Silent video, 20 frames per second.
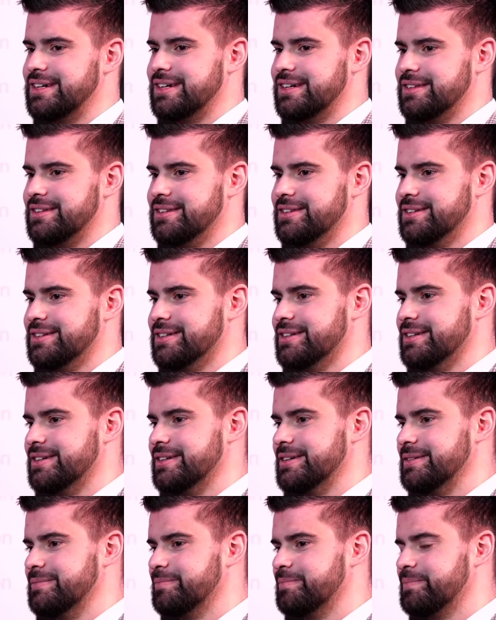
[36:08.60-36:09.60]

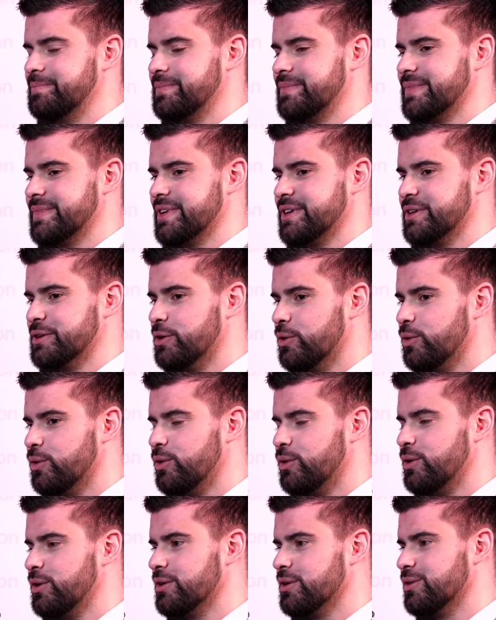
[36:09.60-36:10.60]
the
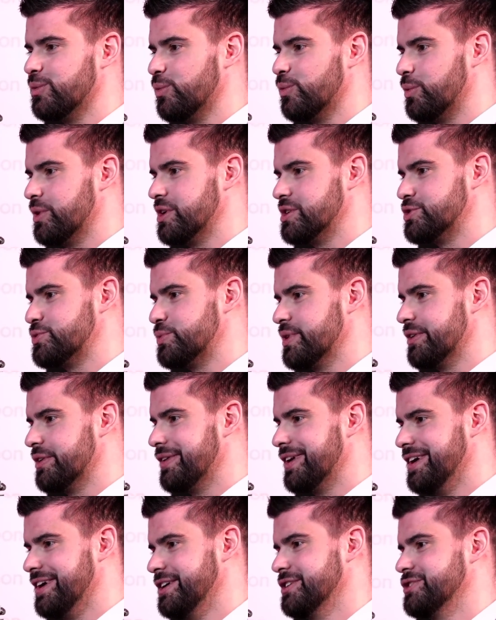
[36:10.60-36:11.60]
goal which we
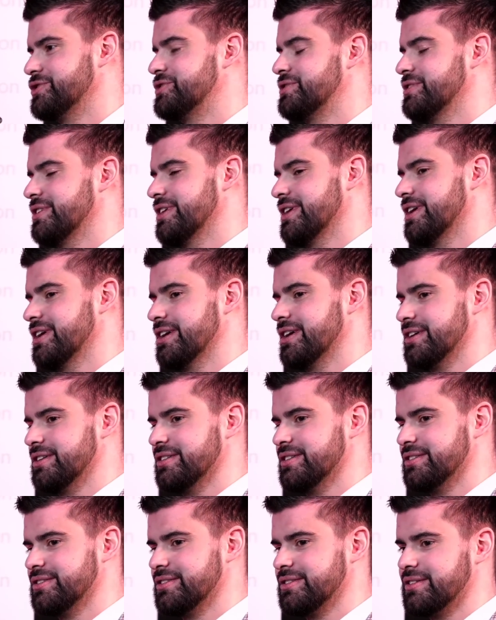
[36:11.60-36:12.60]
reached
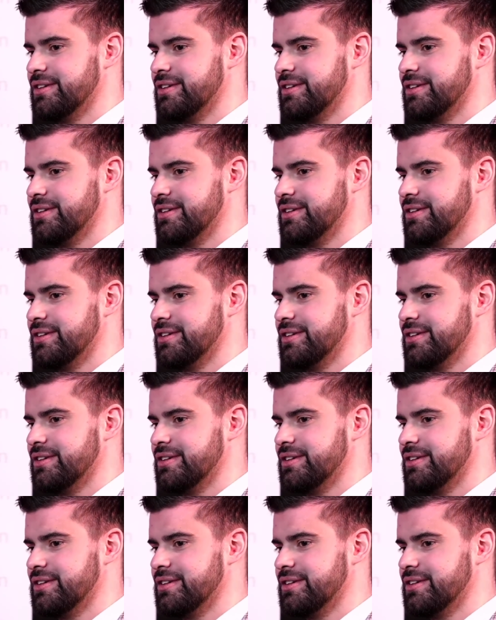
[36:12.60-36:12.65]
and